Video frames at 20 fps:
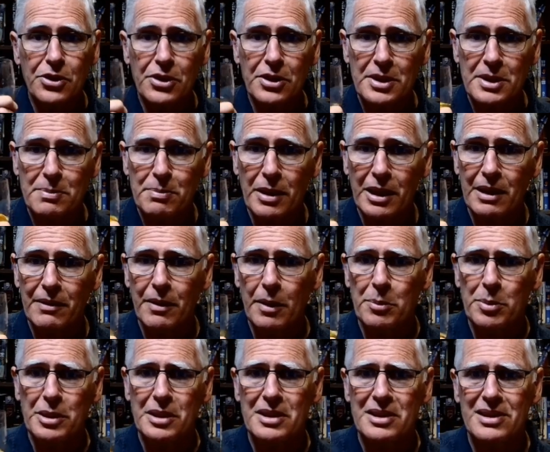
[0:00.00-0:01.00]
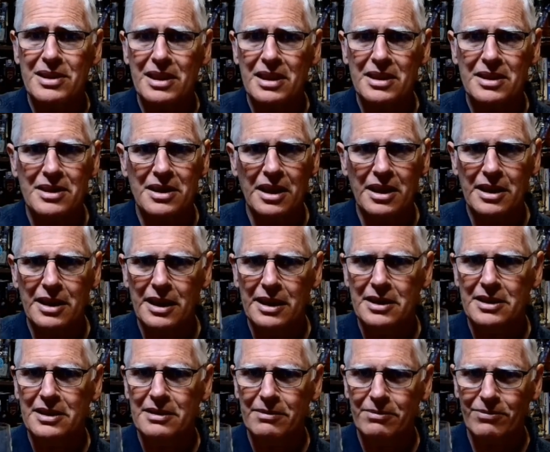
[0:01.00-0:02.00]
The smell of happiness says
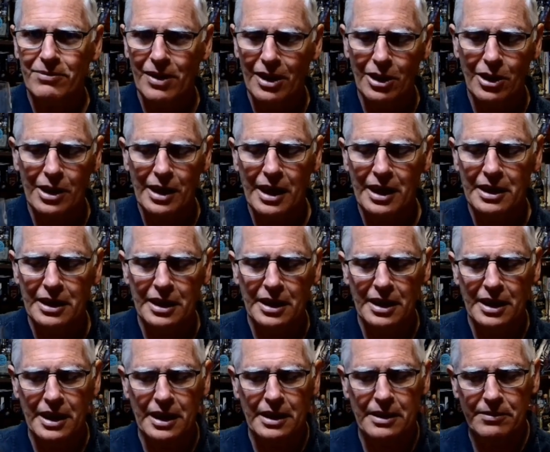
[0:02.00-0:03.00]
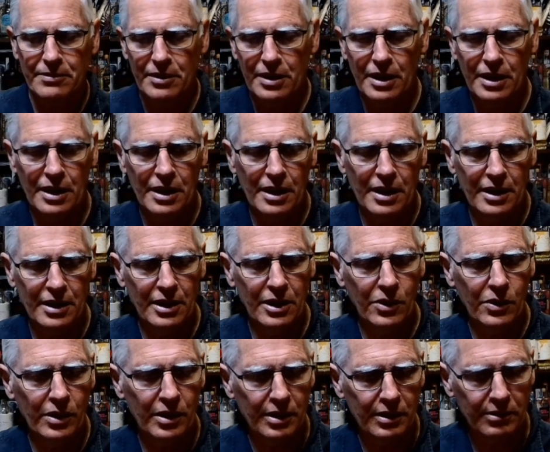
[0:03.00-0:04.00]
there's a lot of honey in here uh,
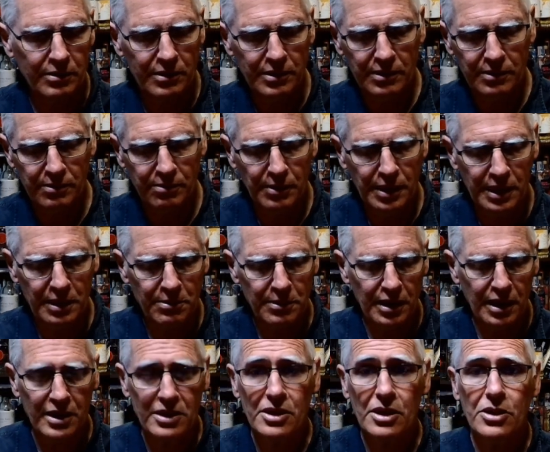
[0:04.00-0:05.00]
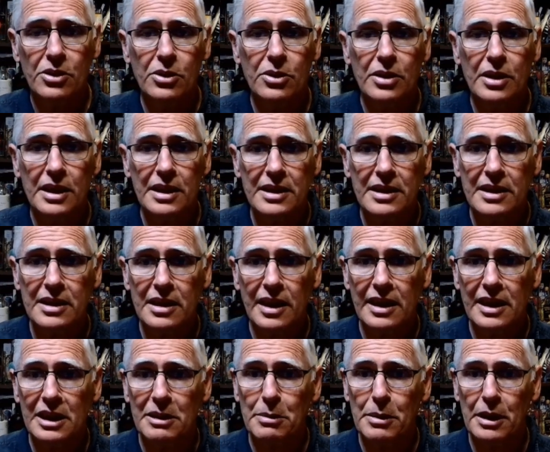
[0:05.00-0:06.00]
knowing Mick and Mel as I do, this is
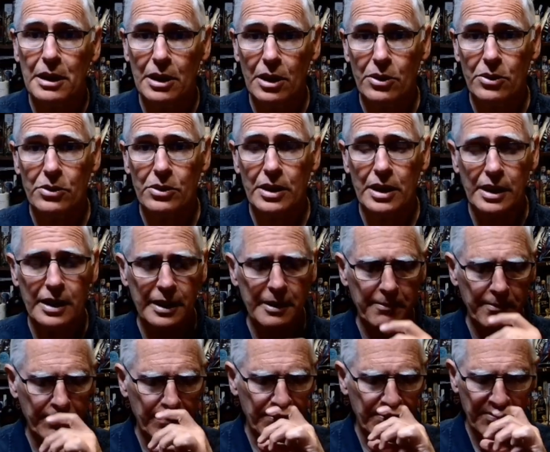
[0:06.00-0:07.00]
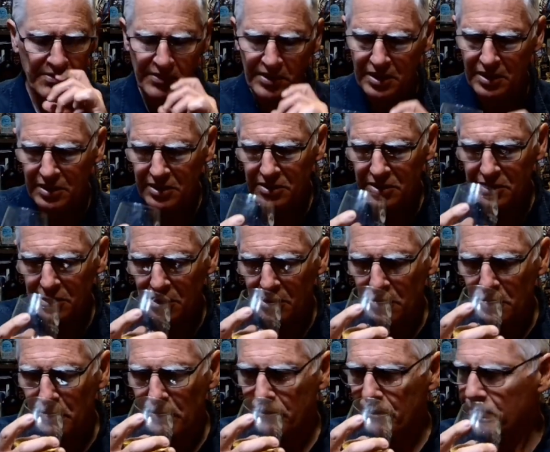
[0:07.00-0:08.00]
likely to be local honey.
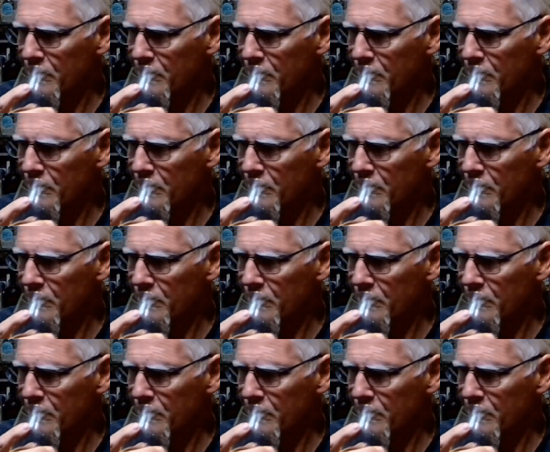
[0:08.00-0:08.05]
So